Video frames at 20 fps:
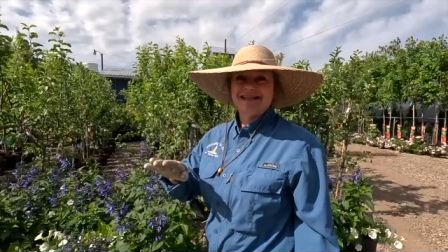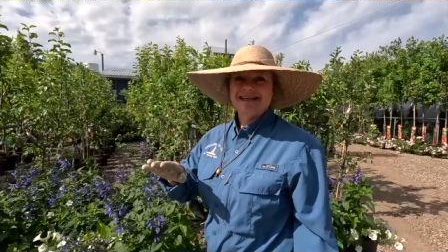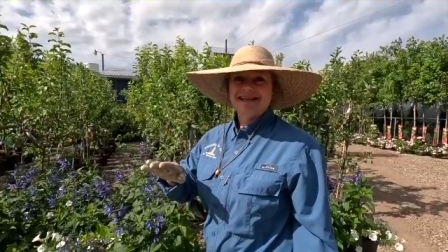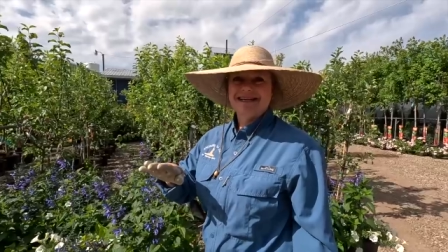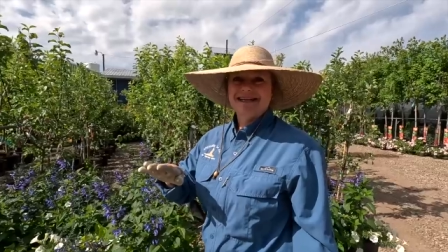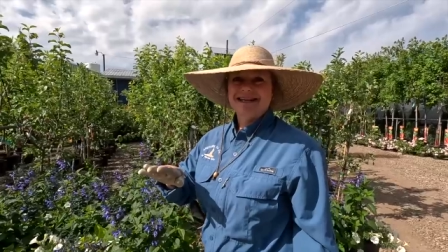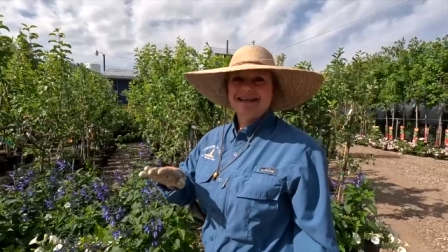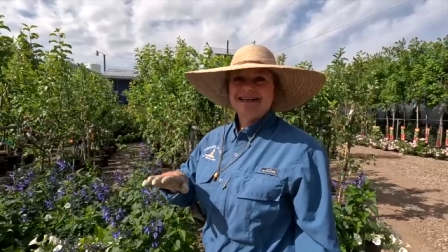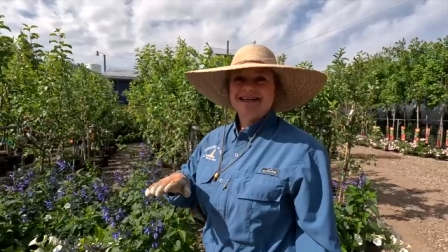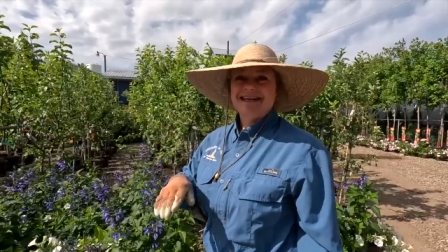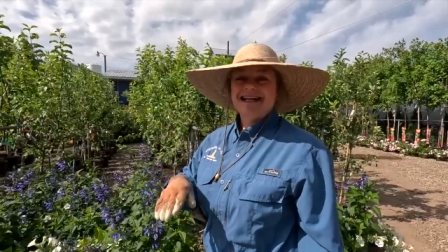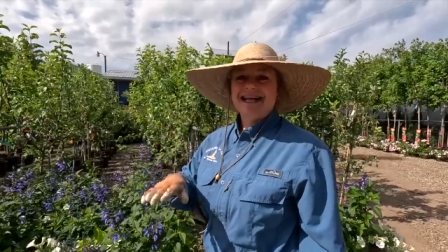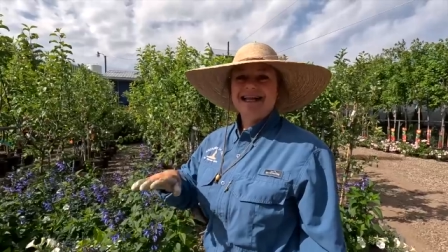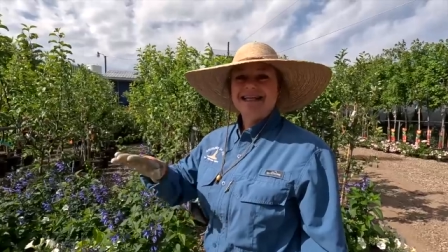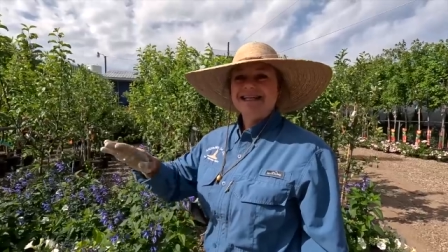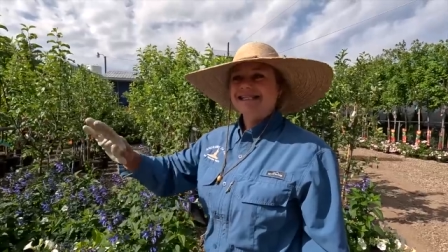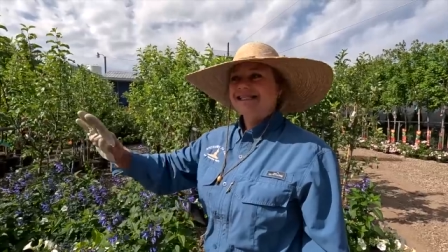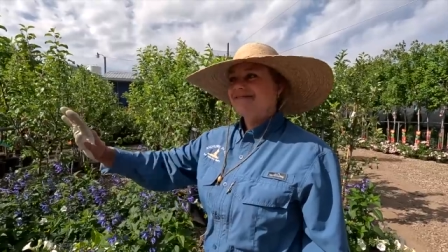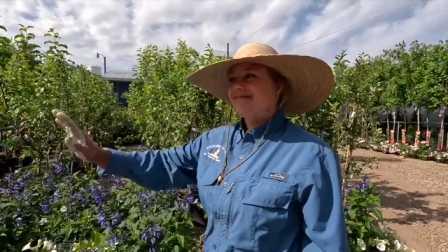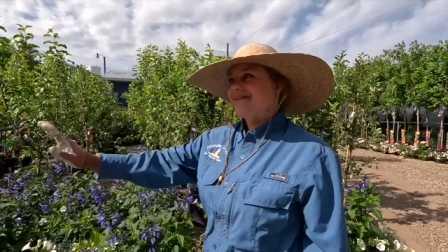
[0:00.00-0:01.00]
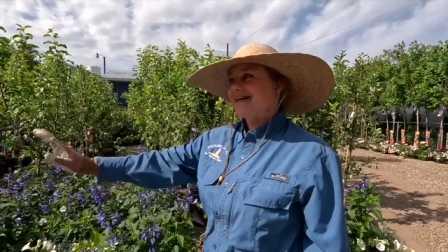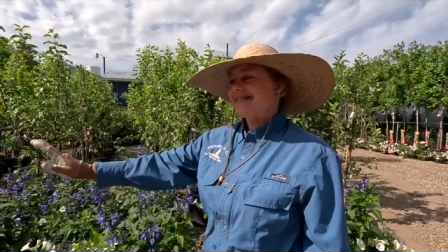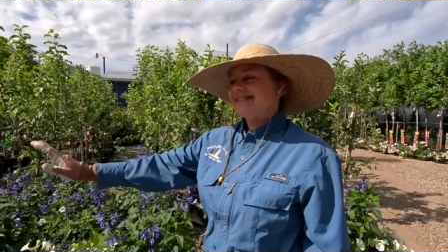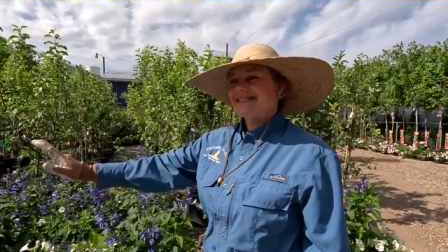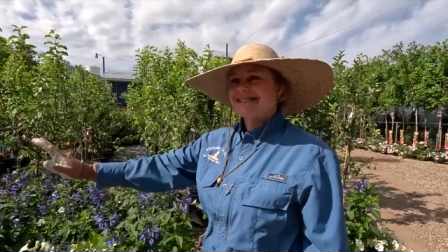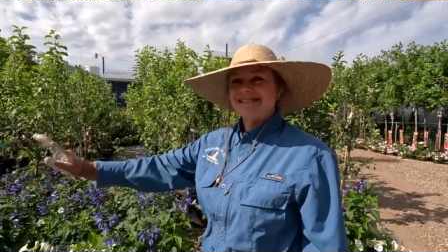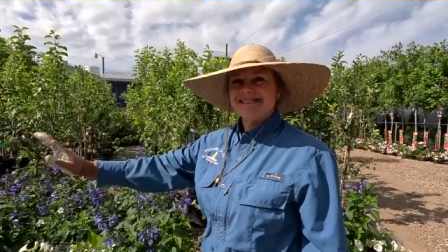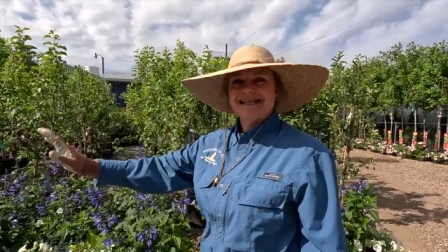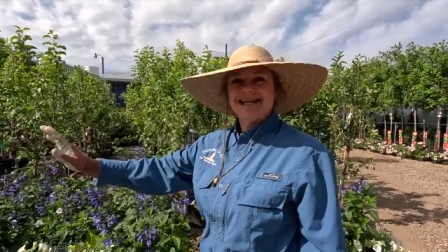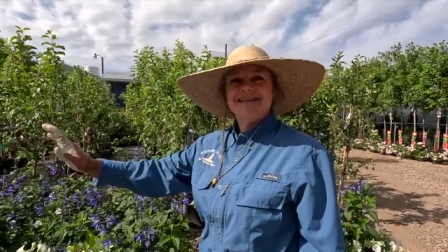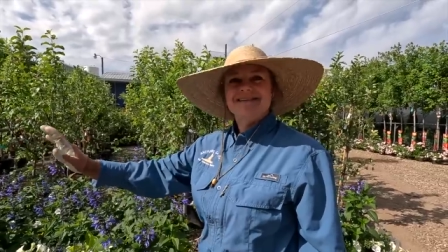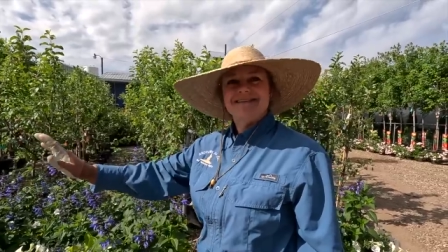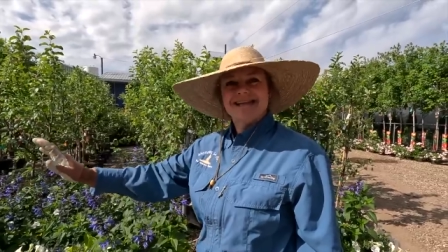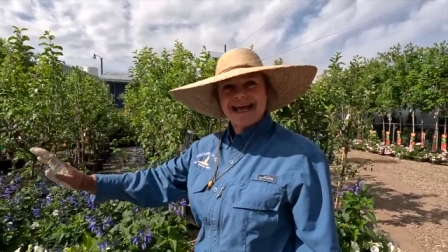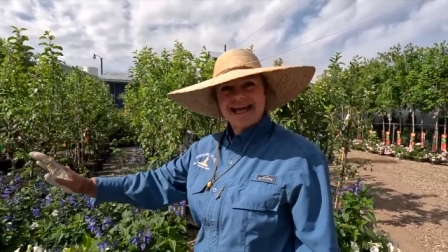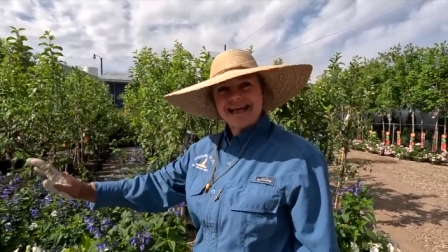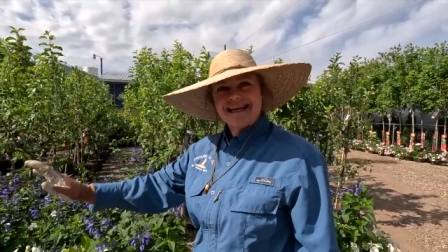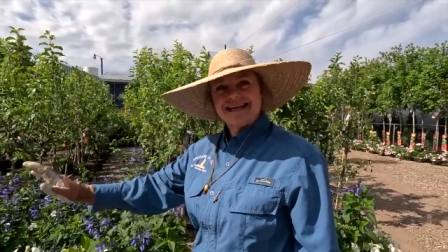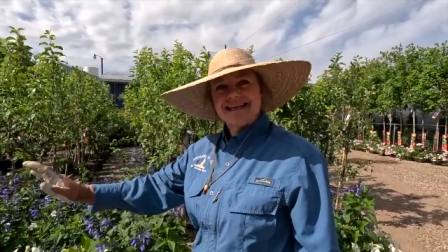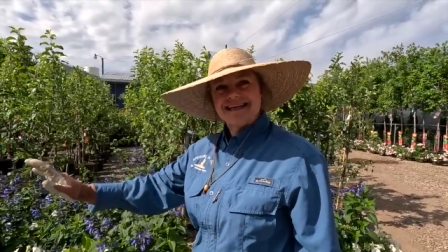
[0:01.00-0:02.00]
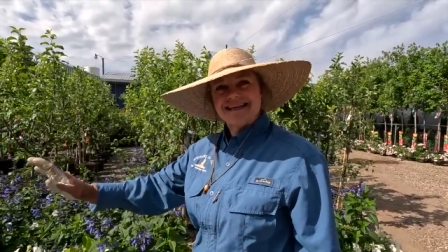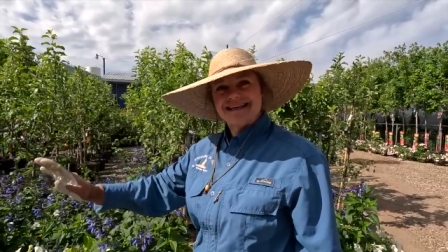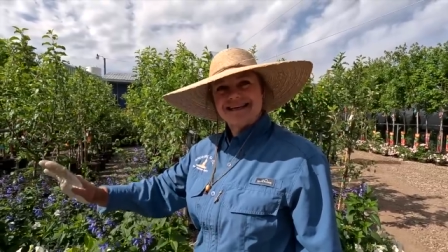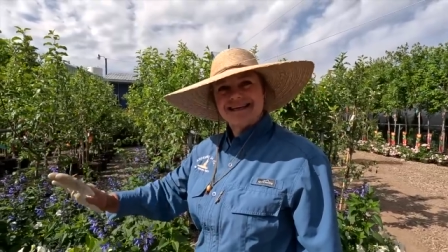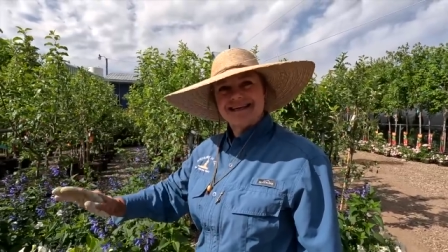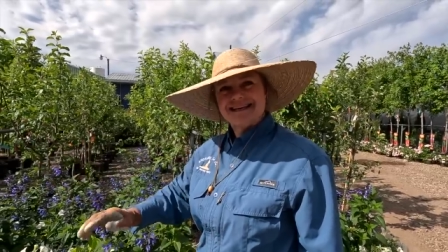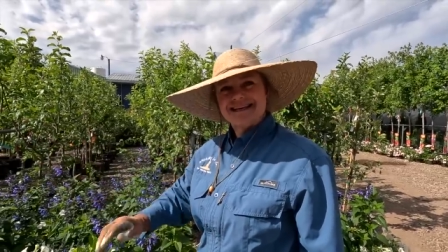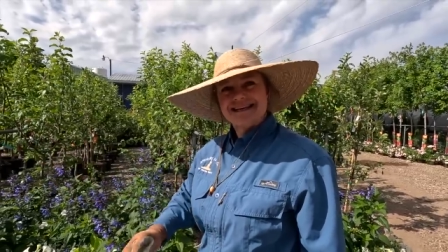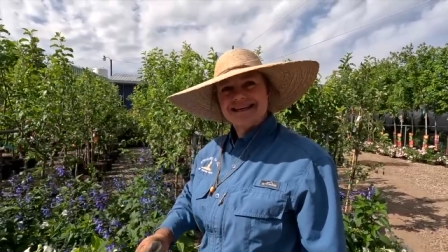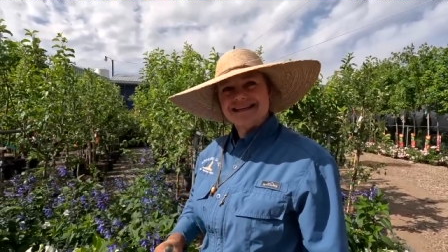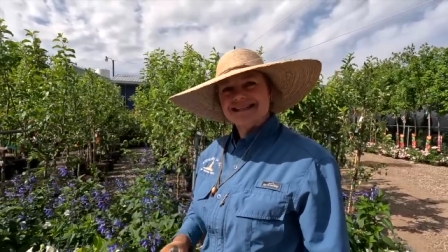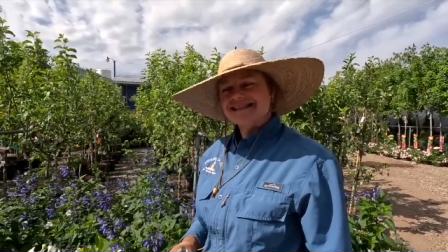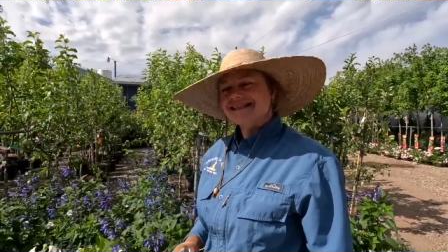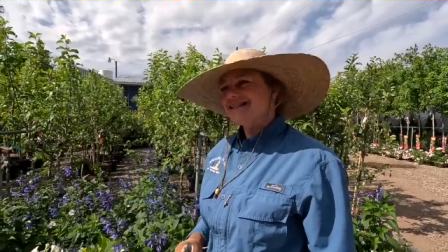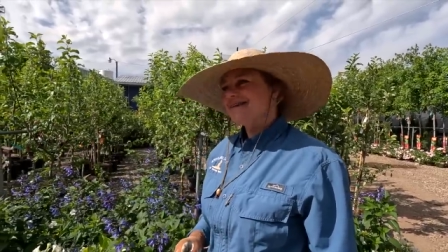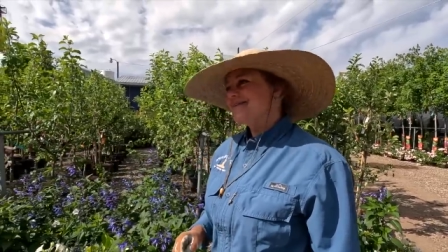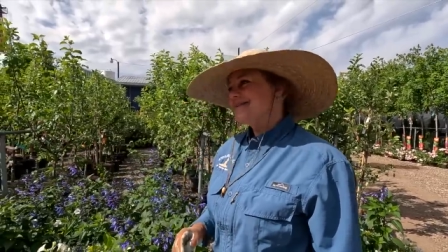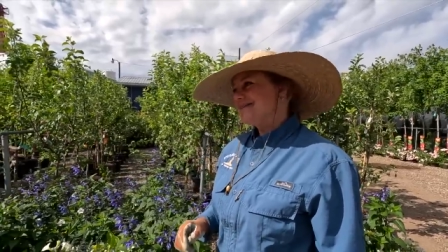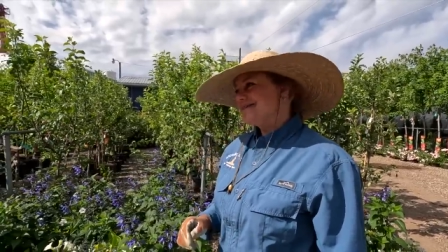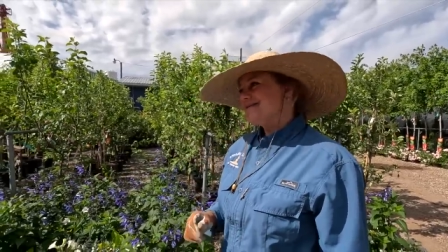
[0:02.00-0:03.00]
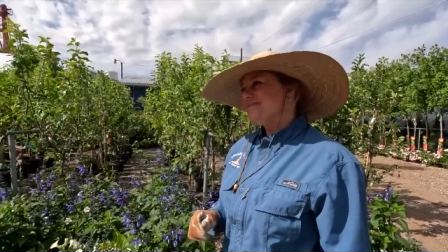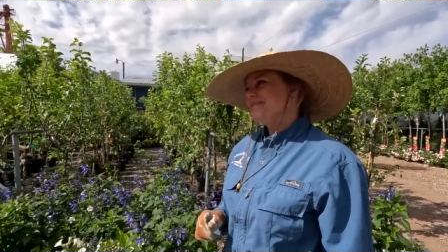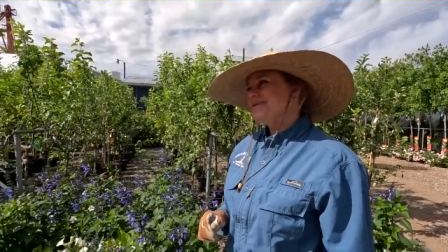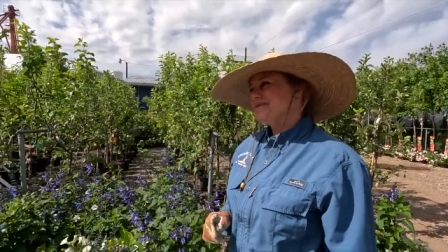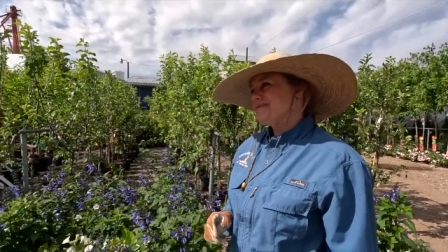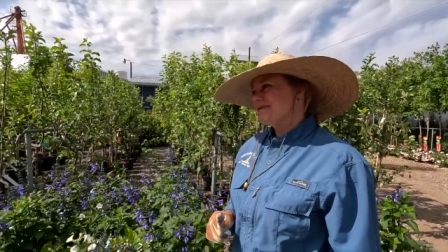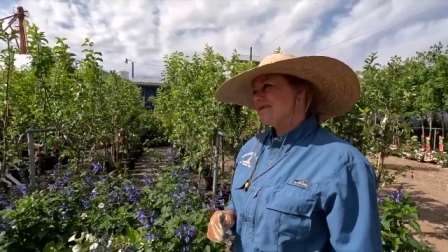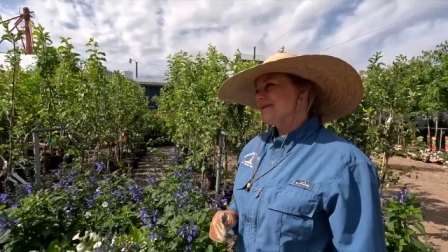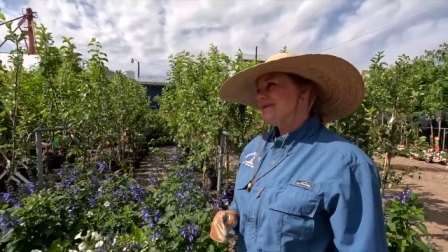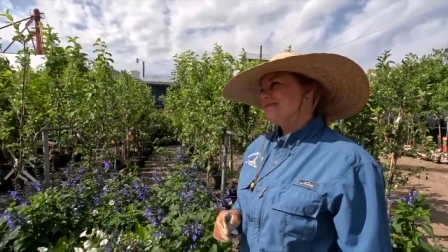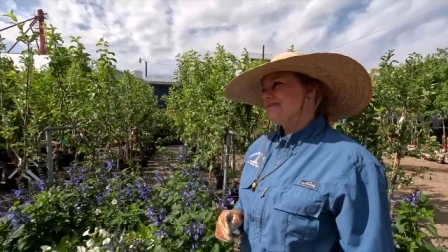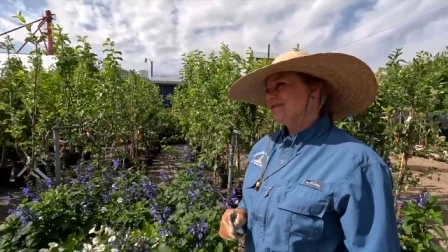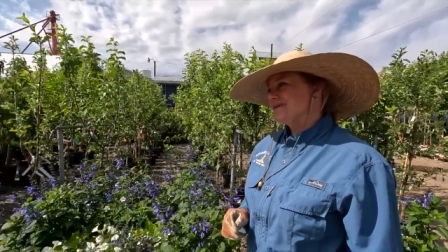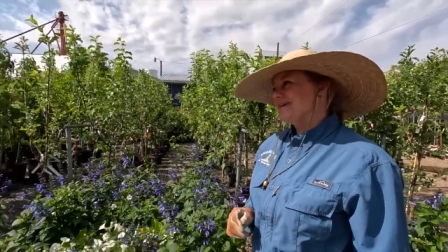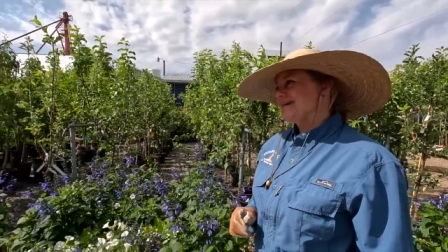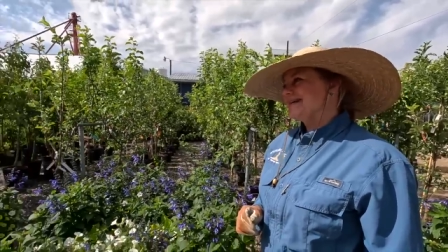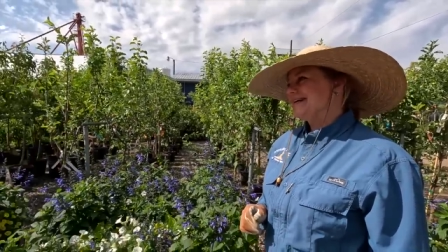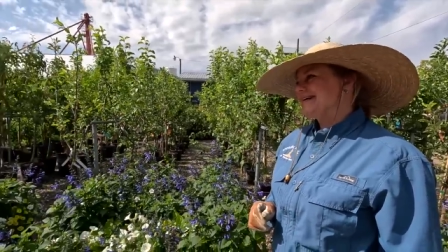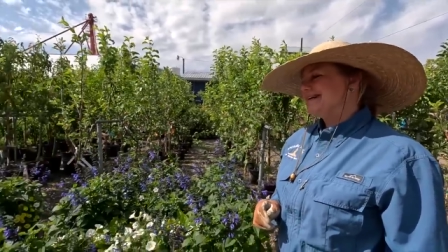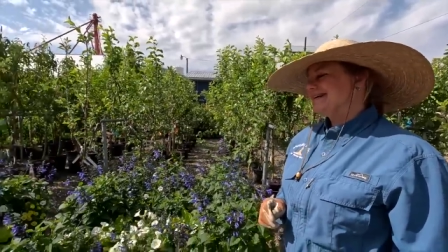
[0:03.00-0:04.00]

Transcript: Oh my gosh. And this faces a lake. Oh. So this will be really pretty.